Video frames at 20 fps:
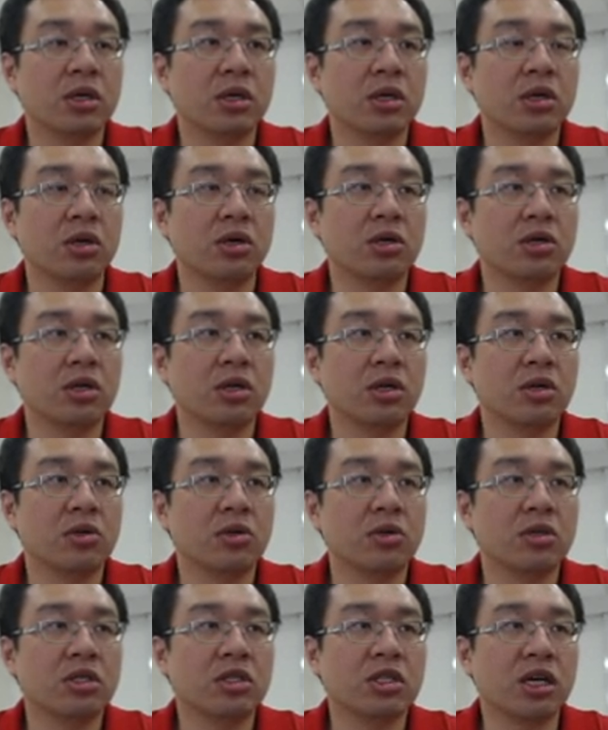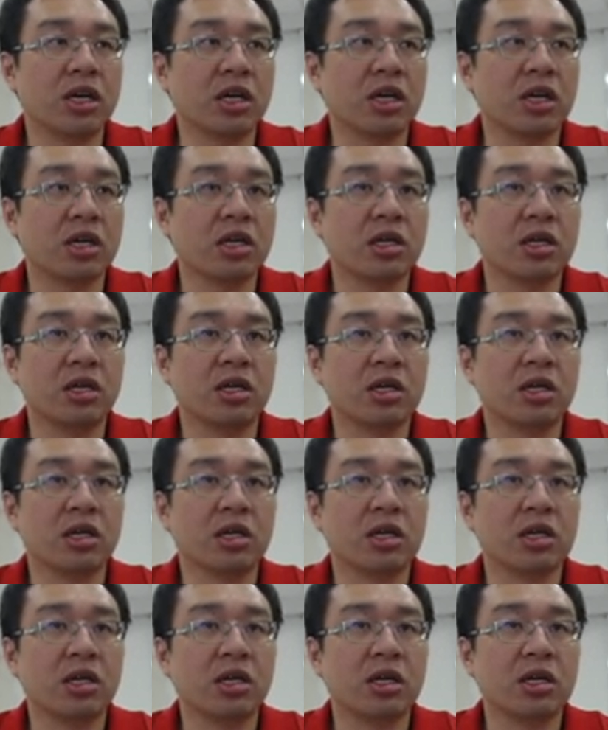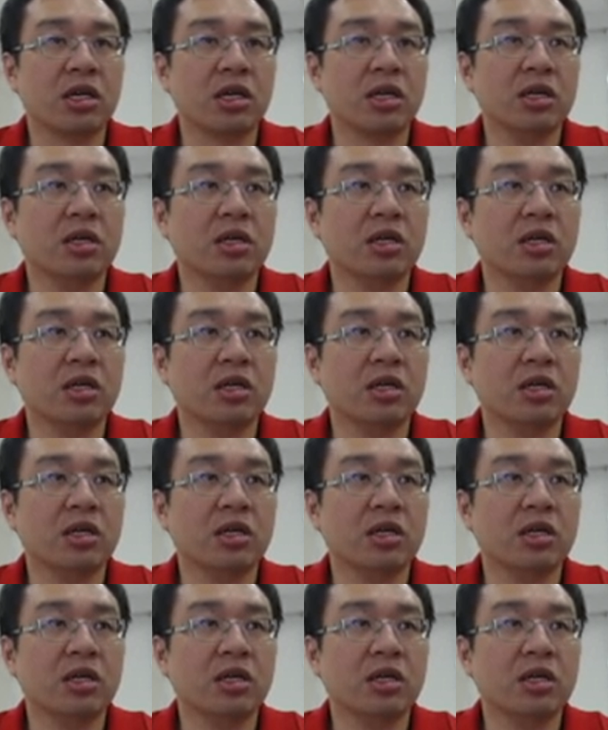continue check the king,